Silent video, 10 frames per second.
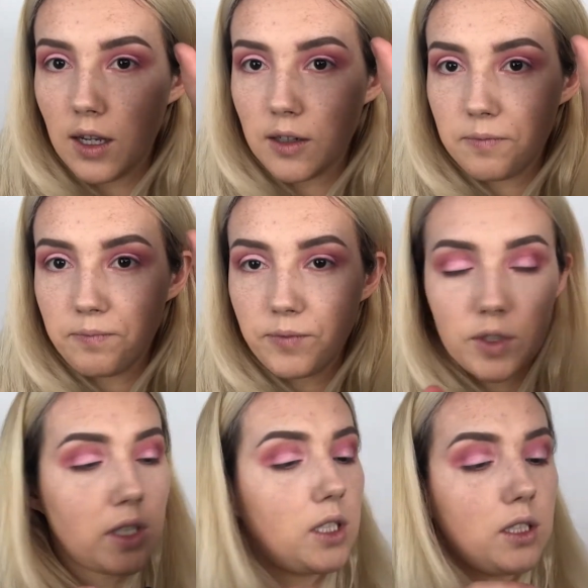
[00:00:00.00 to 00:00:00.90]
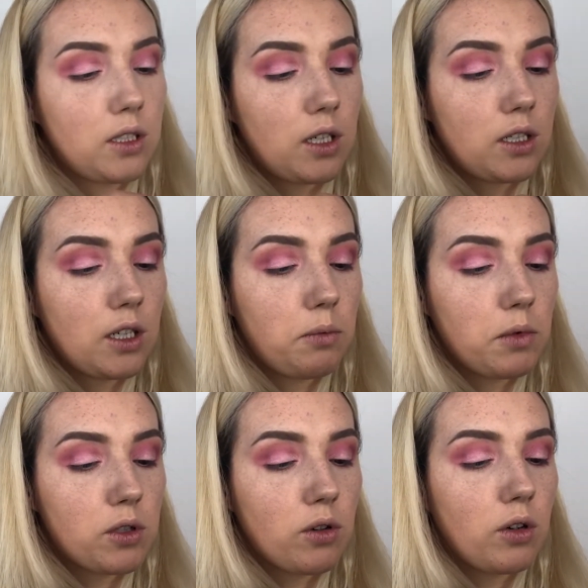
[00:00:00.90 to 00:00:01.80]
like this Tartar
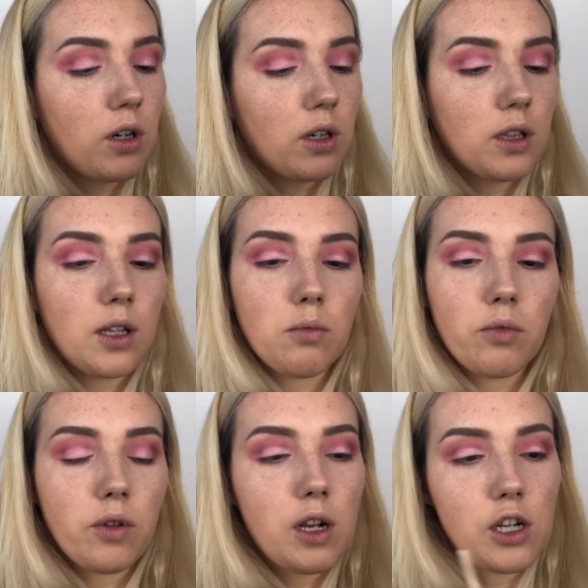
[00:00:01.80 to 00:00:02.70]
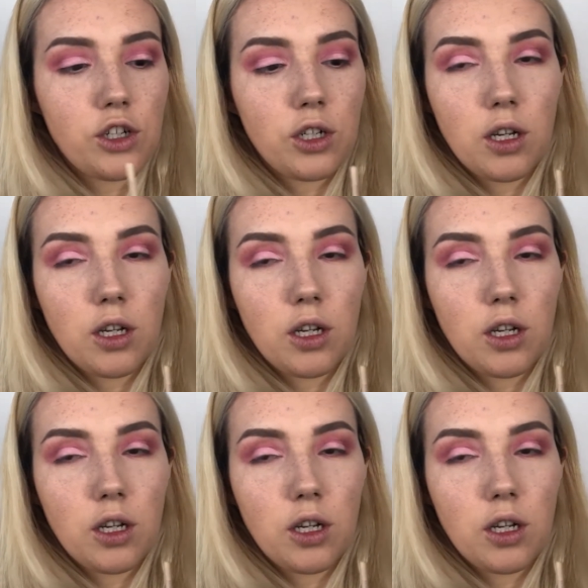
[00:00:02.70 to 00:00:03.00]
Amazonian clay blush.